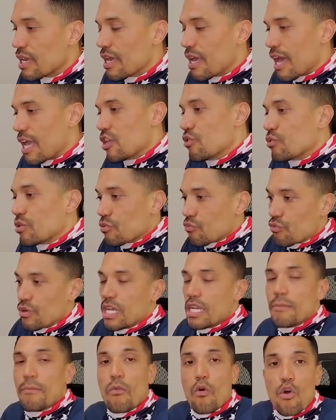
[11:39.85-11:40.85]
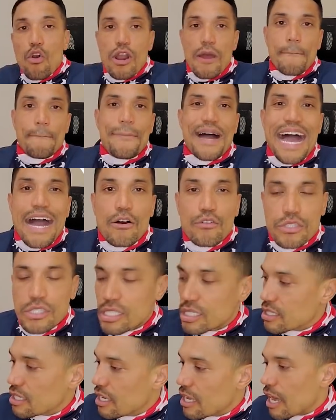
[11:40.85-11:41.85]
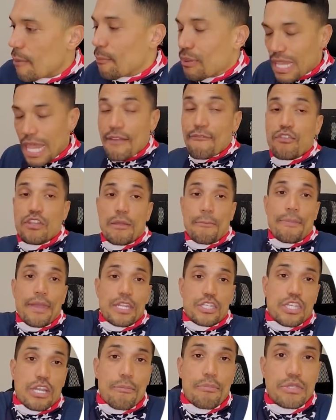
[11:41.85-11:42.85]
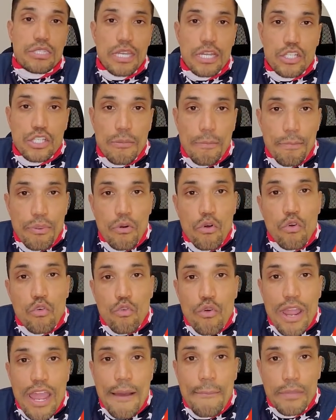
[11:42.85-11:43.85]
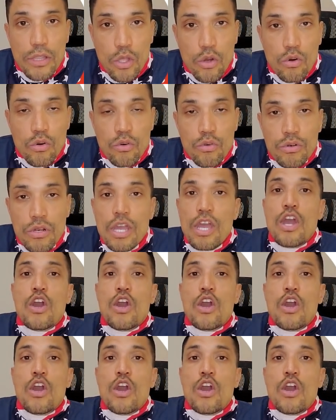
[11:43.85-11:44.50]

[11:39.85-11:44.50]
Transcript: And you could read more about applying for the Paycheck Protection Program loan,